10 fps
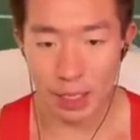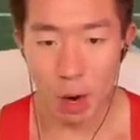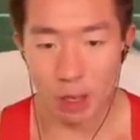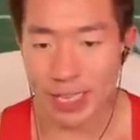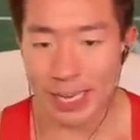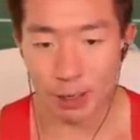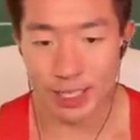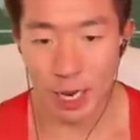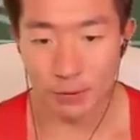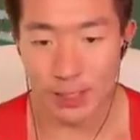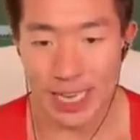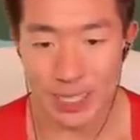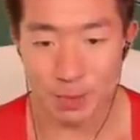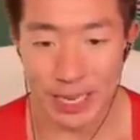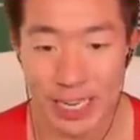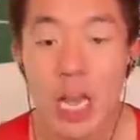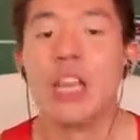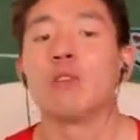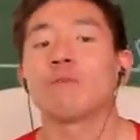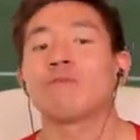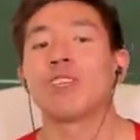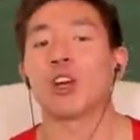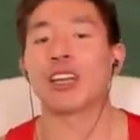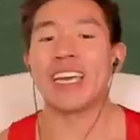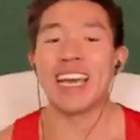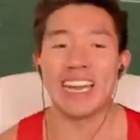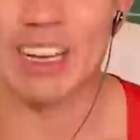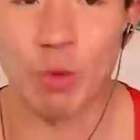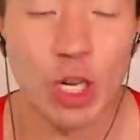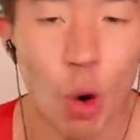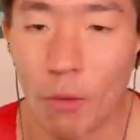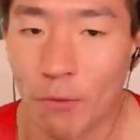Lamar, take care of yourself. Use that speed. You're kidding. We're going